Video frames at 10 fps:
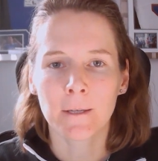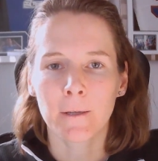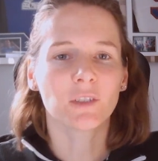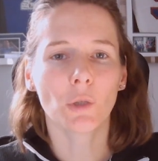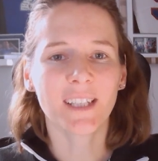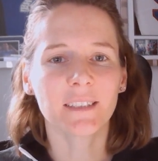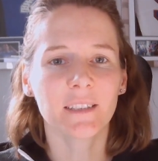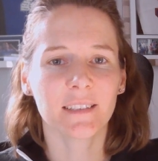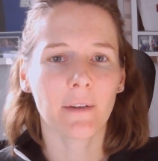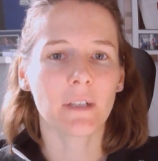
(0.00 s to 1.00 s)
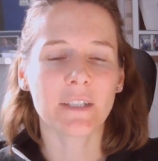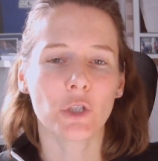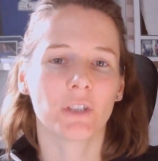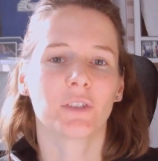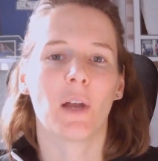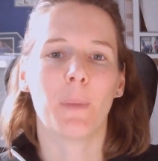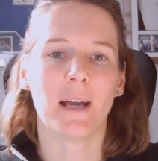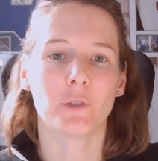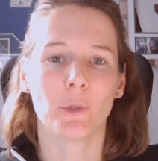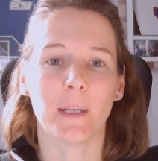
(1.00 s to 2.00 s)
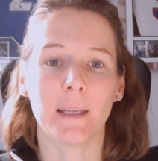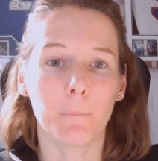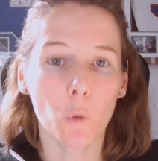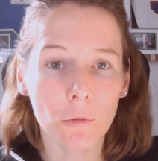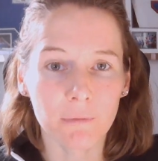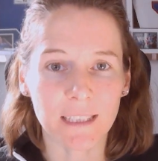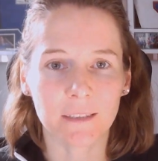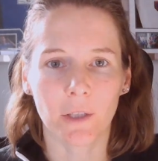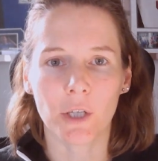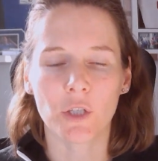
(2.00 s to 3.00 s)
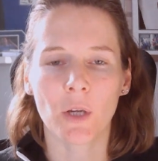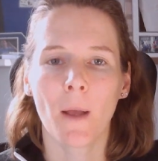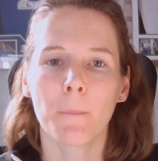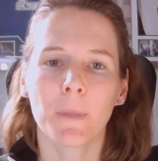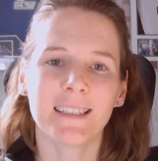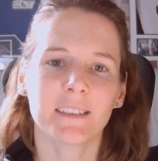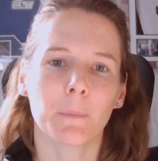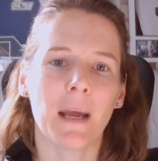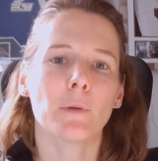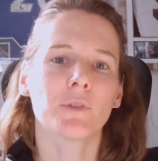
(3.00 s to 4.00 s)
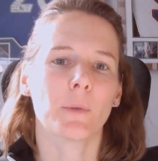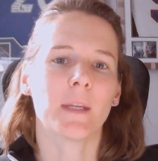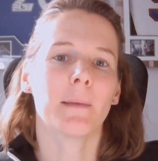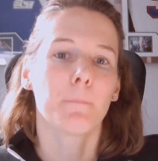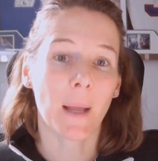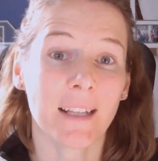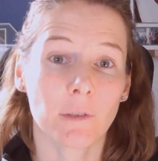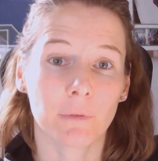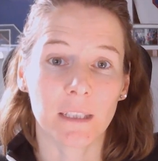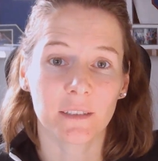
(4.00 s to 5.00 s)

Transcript: it's not necessarily just about doing more research, but it's about doing better